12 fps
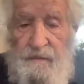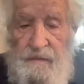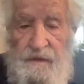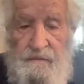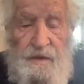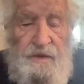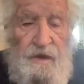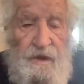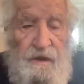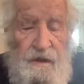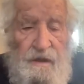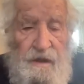
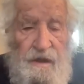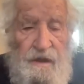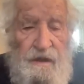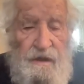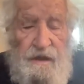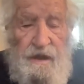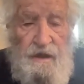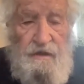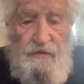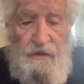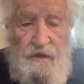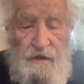maternal care
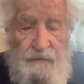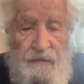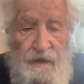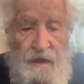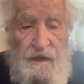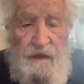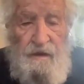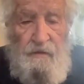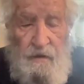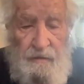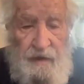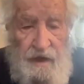for a
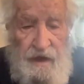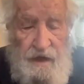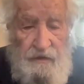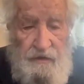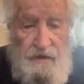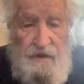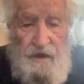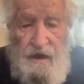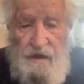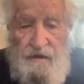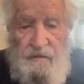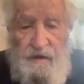woman after
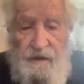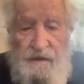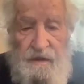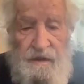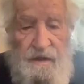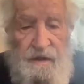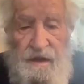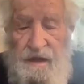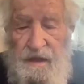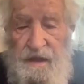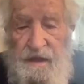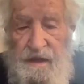childbirth.
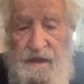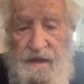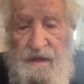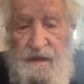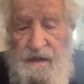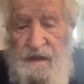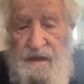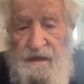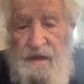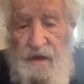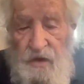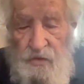
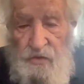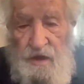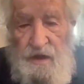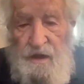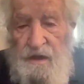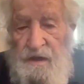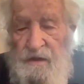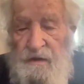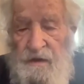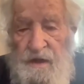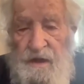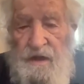The only
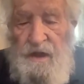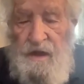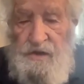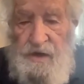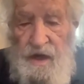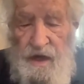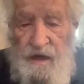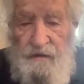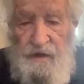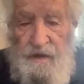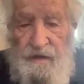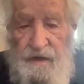country that doesn't have
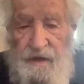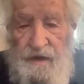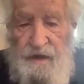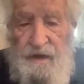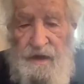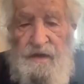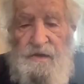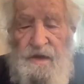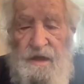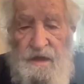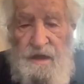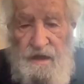it is the
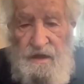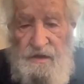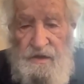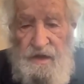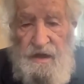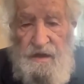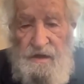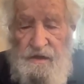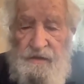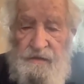United States